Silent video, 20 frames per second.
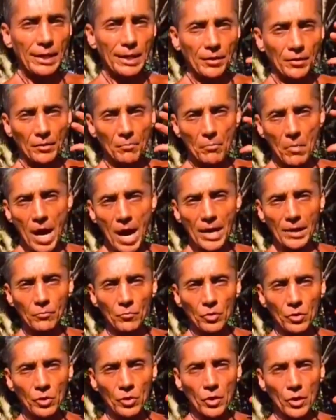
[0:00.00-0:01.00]
the mind
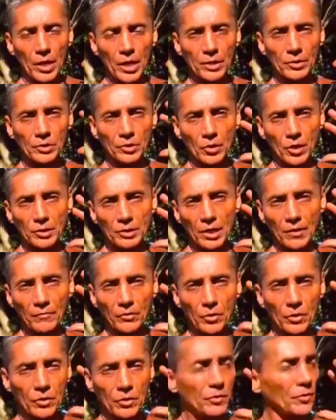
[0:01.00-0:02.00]
will go ahead and start to have
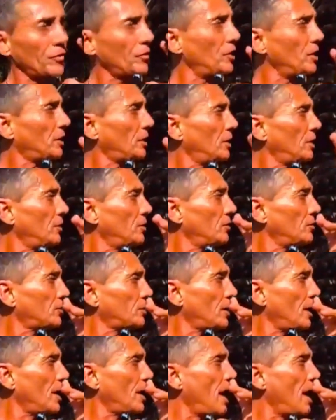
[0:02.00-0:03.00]
critical thinking and you'll
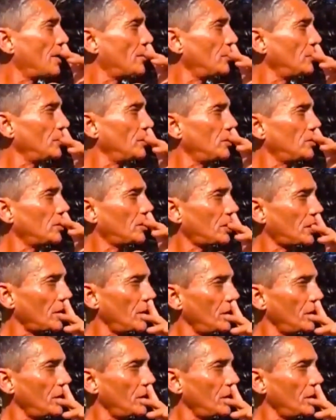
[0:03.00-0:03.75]
say, I don't need to kill